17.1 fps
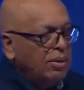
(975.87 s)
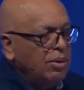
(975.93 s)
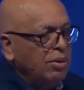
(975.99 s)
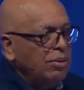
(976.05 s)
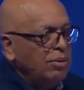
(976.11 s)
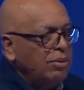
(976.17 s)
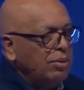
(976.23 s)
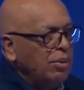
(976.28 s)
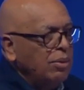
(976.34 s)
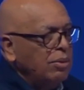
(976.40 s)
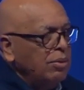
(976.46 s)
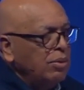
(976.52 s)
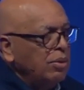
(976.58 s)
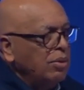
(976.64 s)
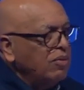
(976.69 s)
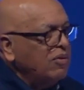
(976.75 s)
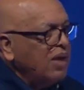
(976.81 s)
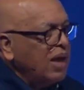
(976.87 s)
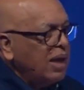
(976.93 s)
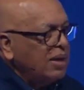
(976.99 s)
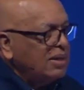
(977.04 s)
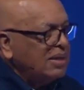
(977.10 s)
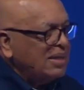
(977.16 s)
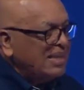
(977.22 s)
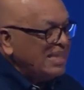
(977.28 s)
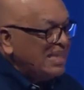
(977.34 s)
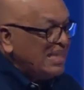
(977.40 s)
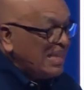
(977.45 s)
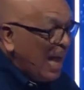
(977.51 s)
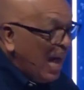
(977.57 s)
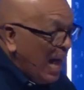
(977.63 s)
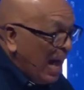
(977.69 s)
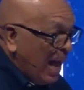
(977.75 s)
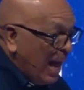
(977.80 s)
You, you, you've got to
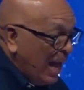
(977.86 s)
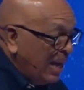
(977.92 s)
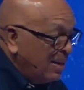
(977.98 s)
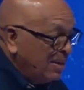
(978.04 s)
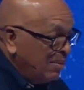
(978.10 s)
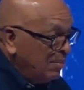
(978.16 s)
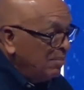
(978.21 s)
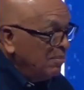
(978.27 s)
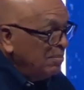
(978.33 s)
decide,